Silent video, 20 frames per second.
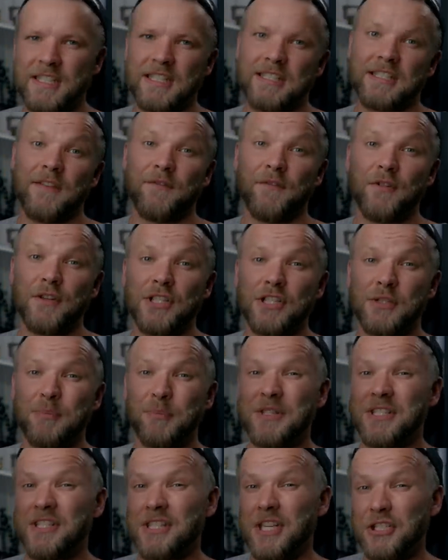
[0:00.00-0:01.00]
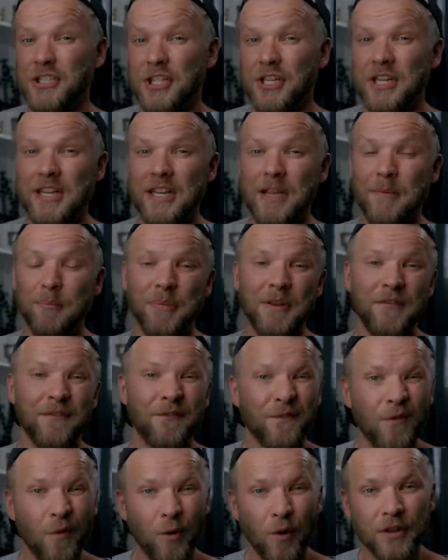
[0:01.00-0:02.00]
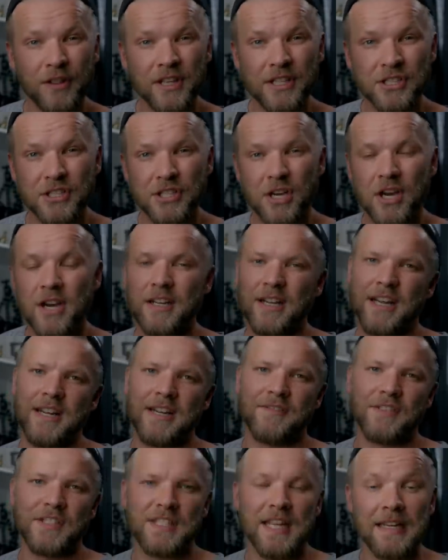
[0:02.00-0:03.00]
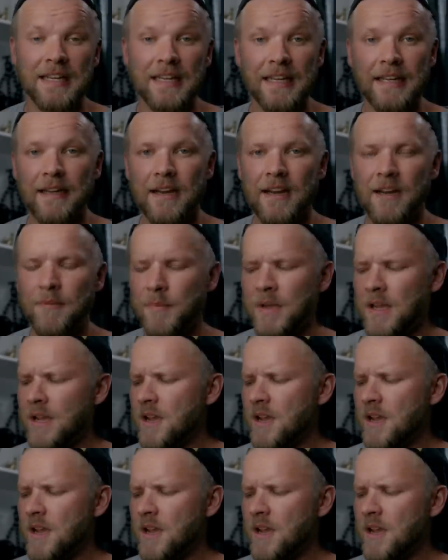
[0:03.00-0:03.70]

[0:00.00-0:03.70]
except for just positioning it before the shot, kind of setting it up.